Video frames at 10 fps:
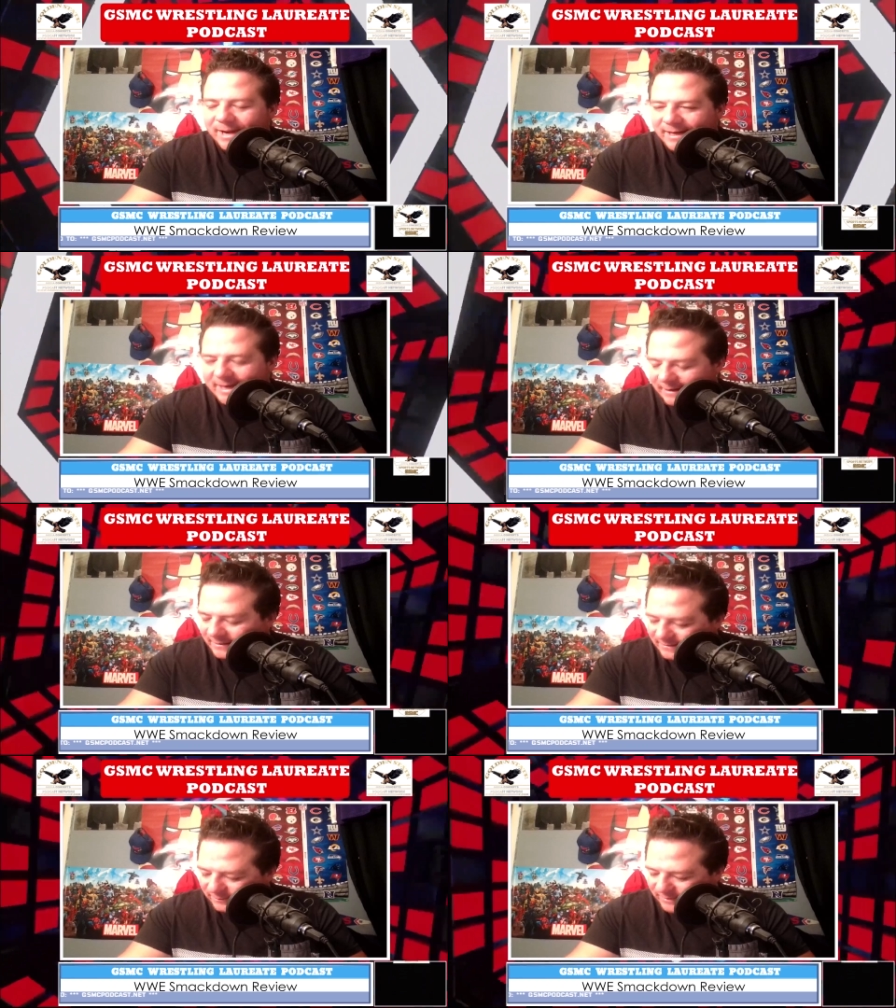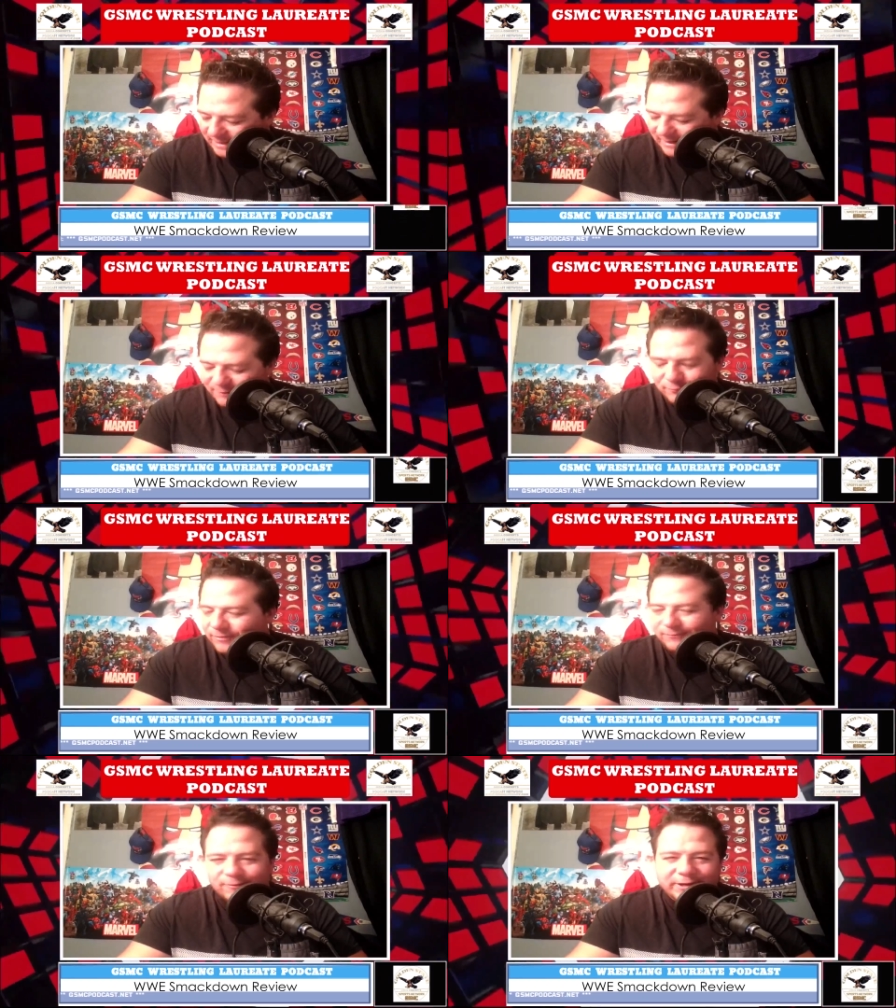by Candice LeRae. Like,
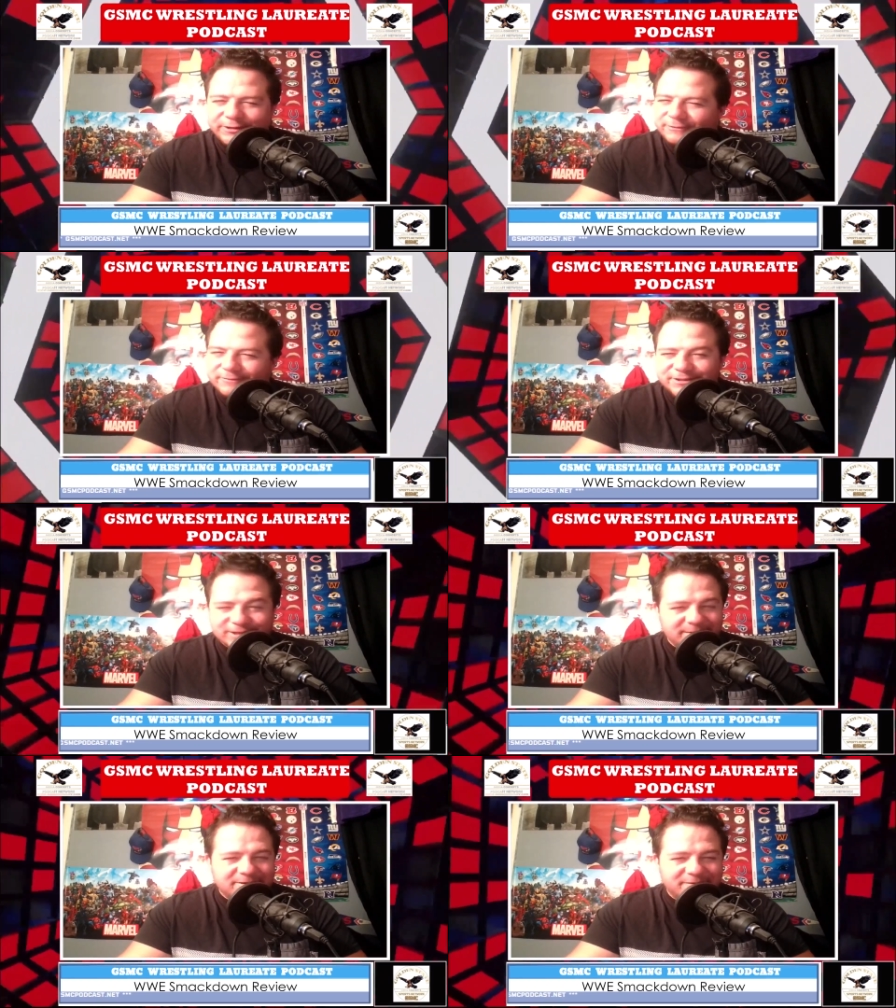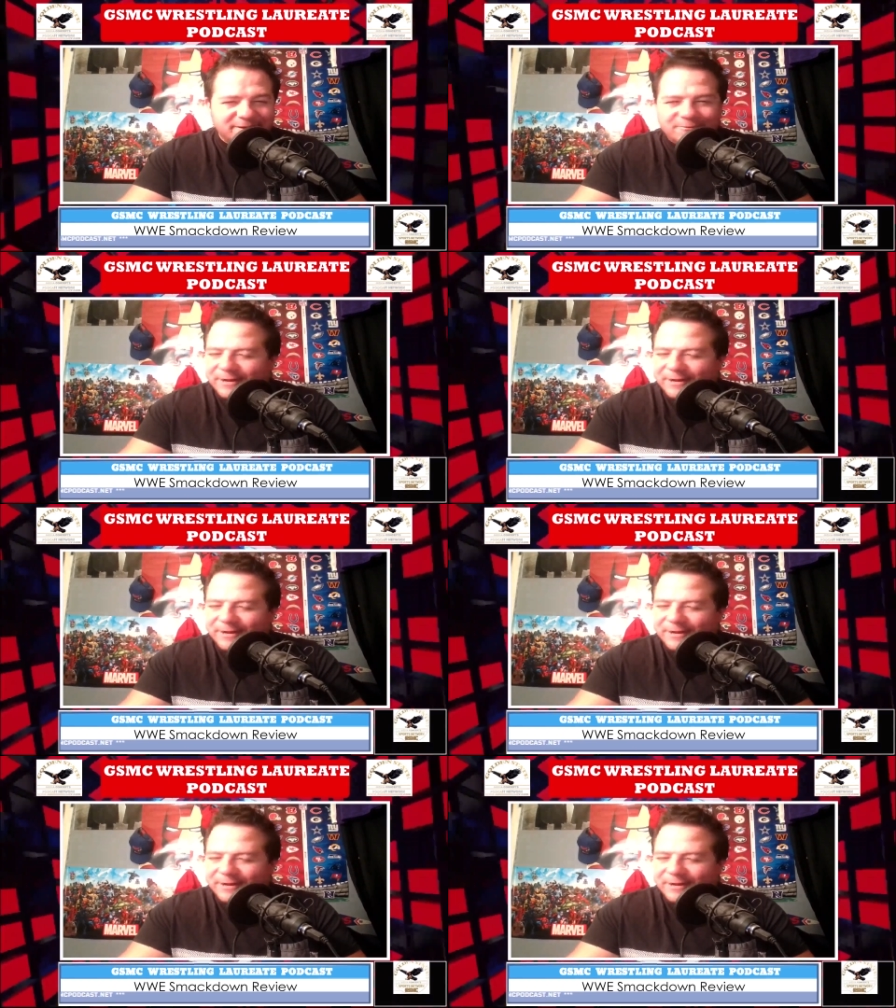what? What are you ashamed of it?